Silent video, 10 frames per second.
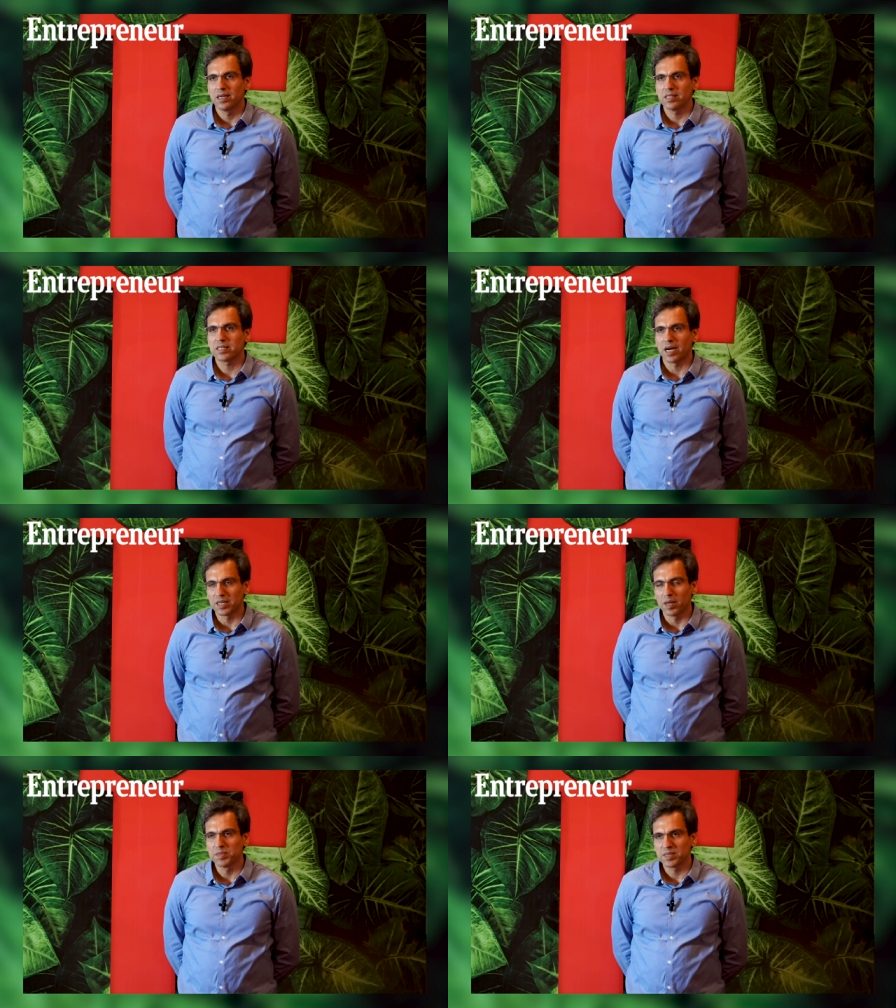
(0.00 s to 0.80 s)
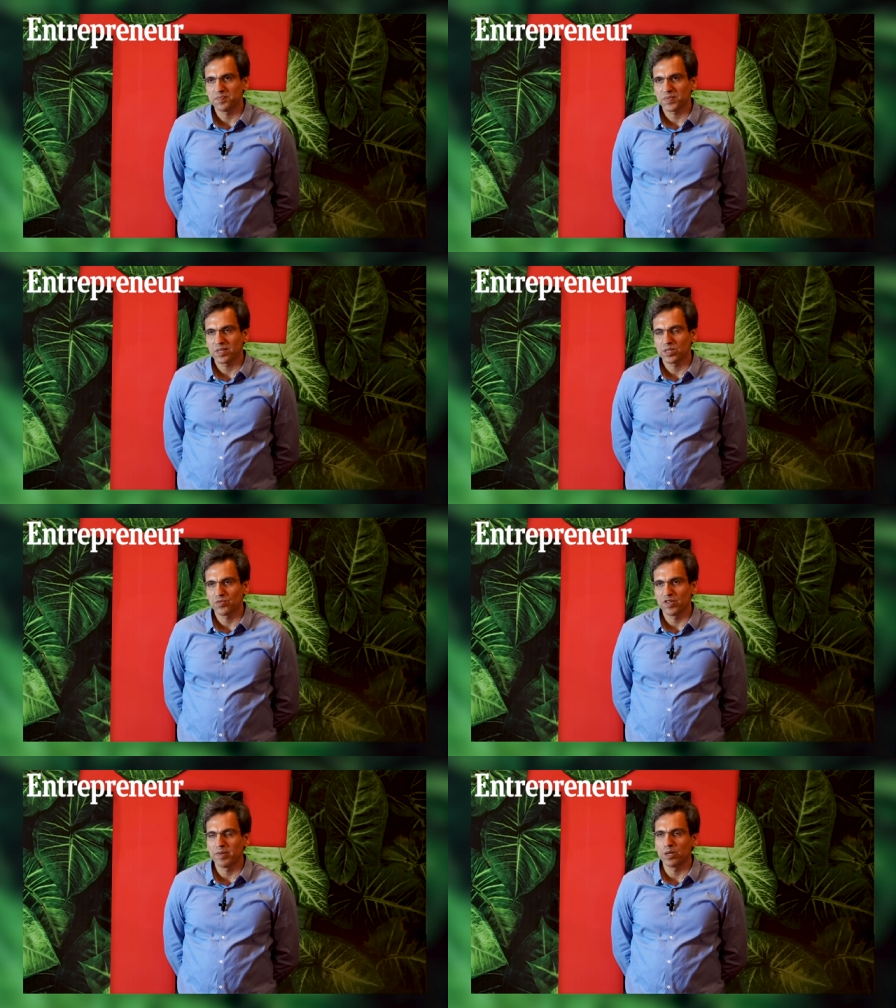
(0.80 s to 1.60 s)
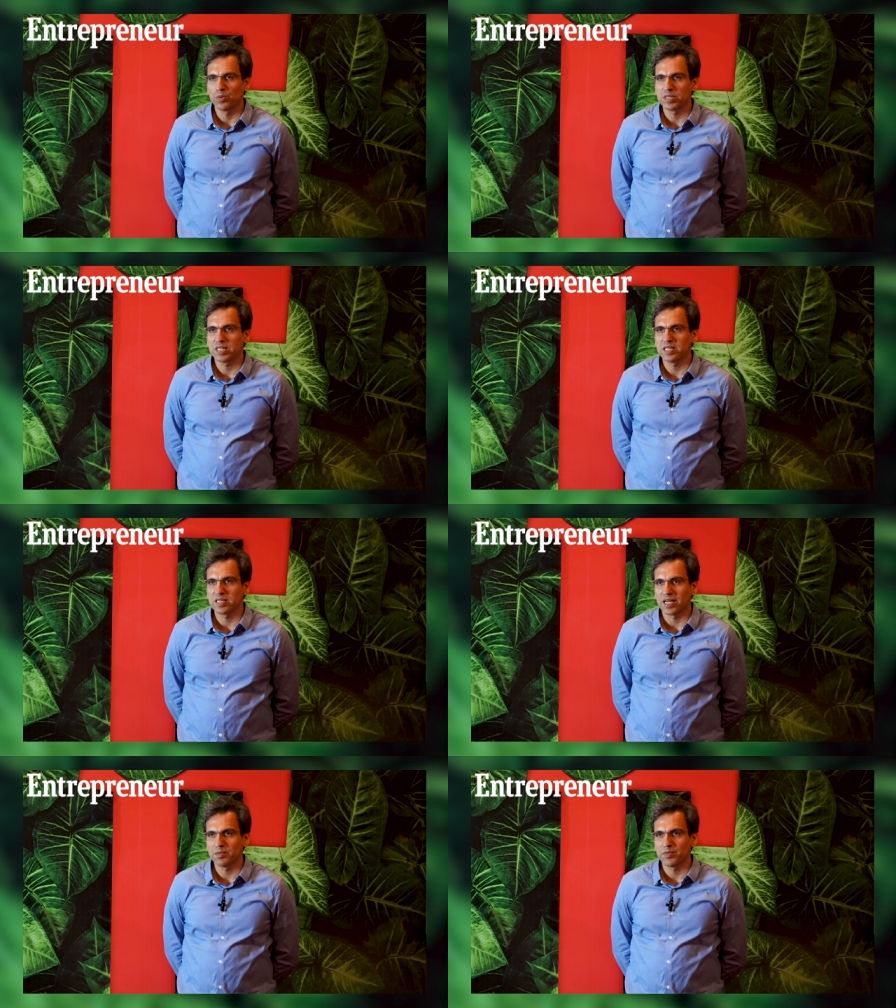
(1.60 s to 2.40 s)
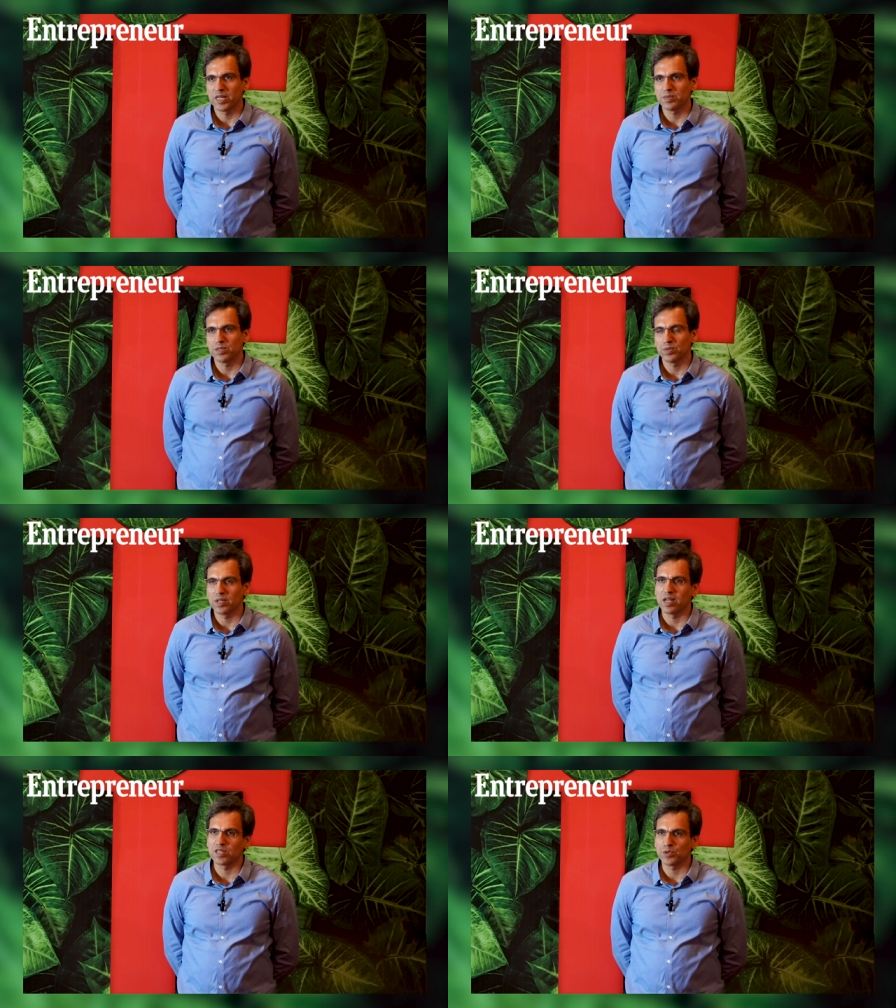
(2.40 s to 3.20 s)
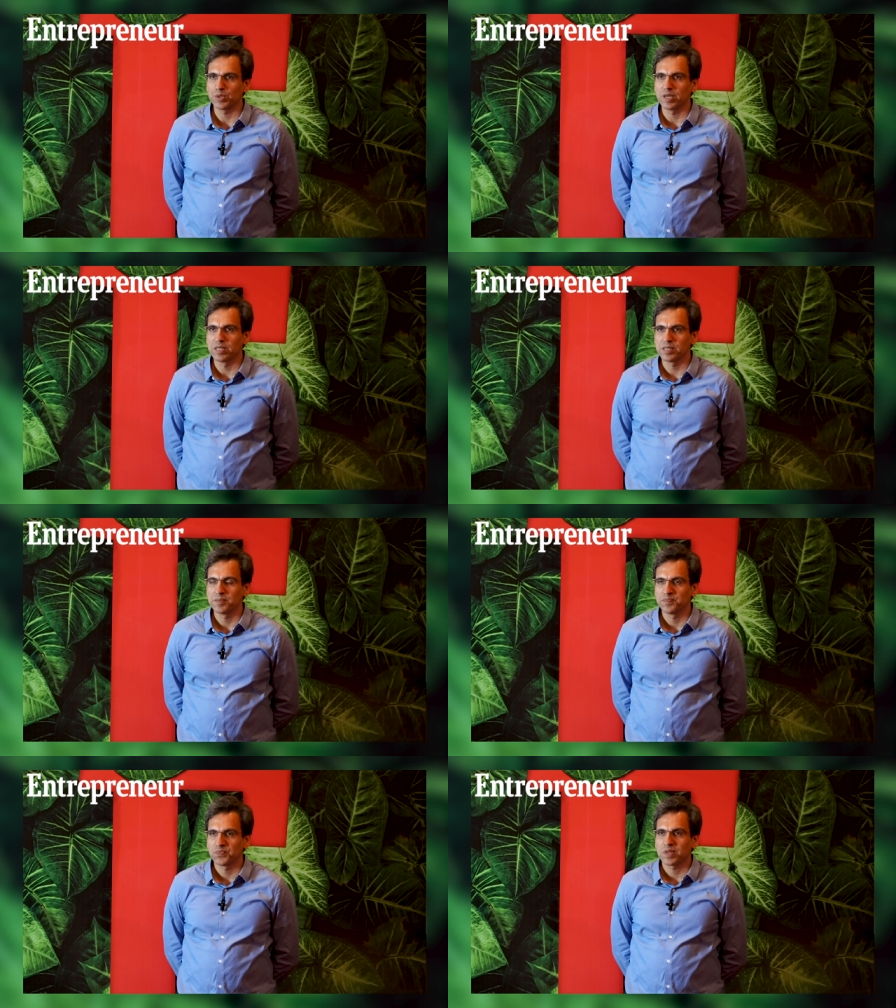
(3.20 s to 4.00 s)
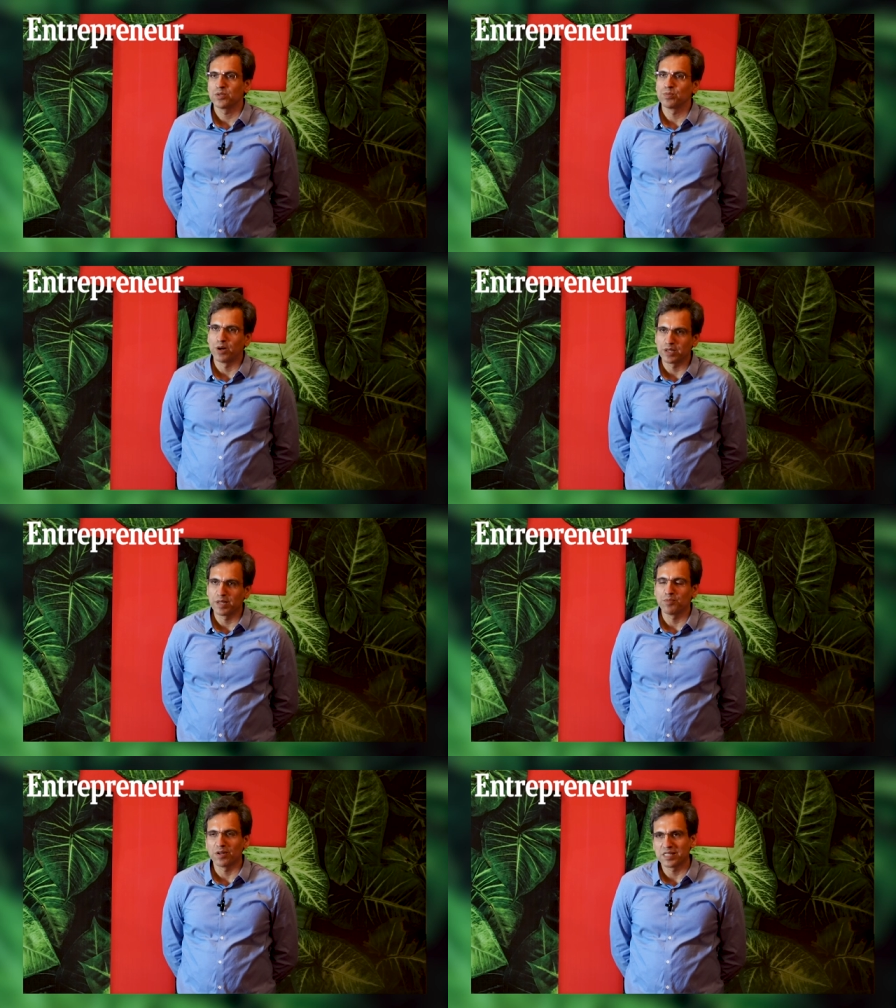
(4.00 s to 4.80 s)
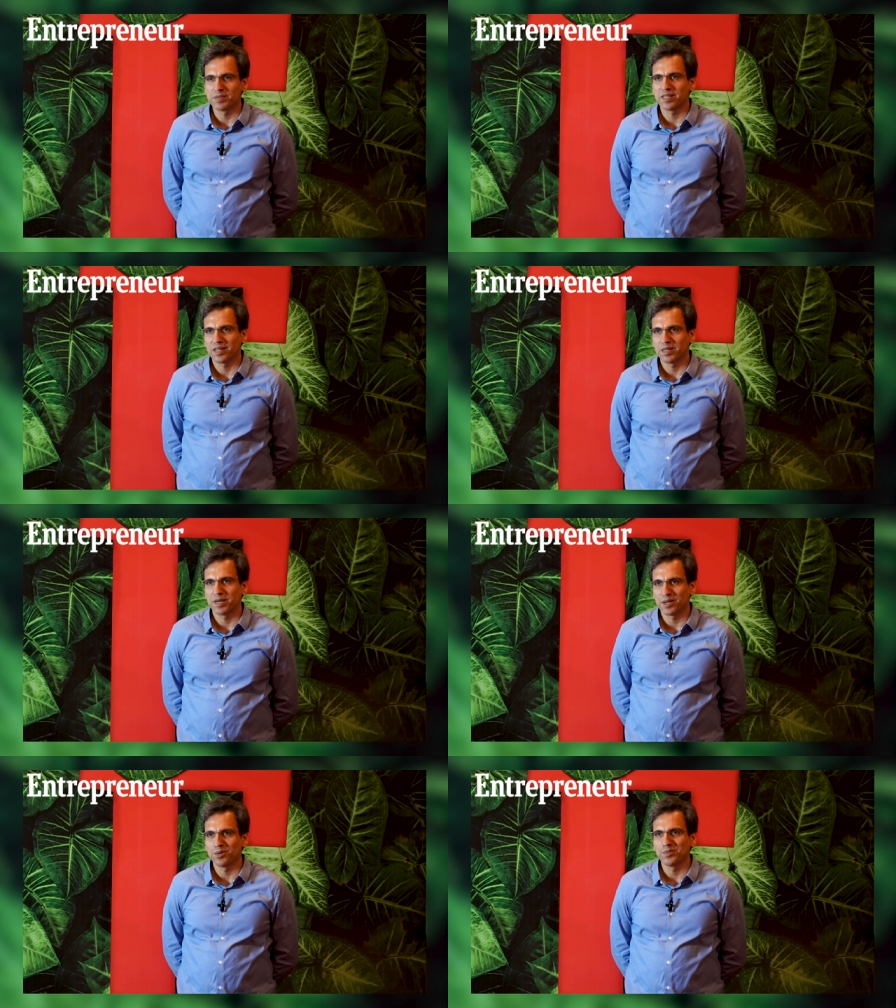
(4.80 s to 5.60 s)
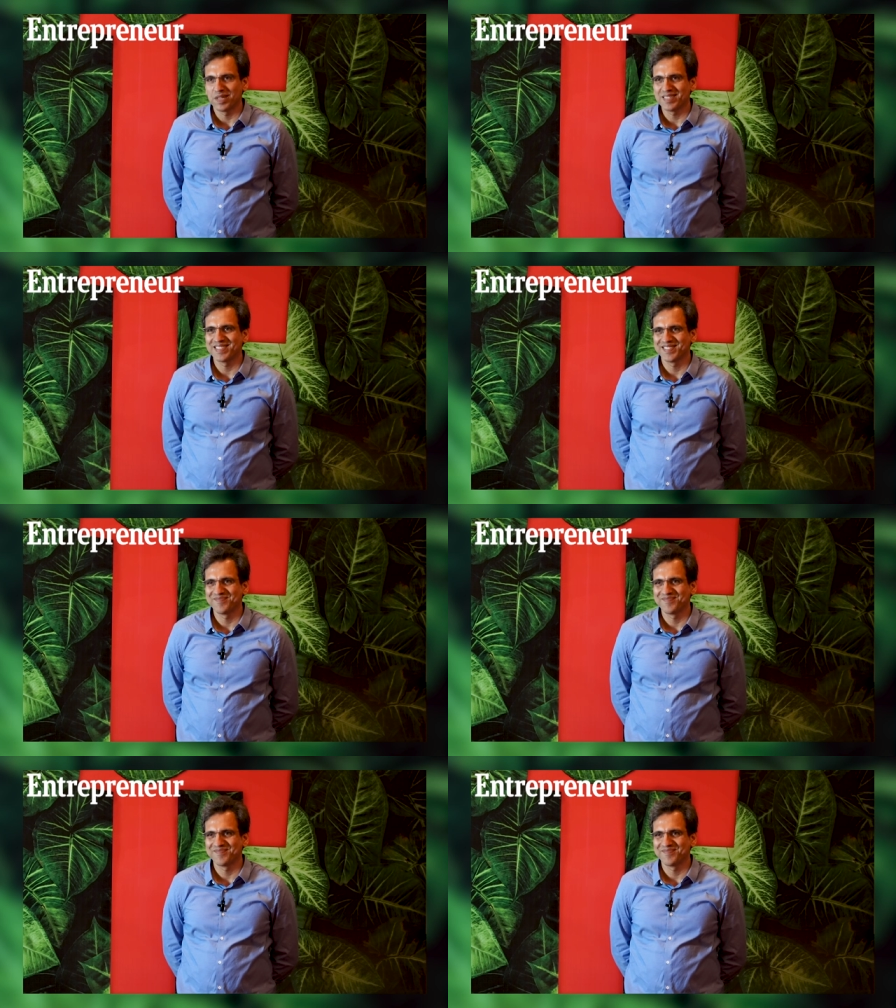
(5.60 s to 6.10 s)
startups. So we made over 60 startup investments over the last few years. Zomato and Policy Bazaar are the better known ones.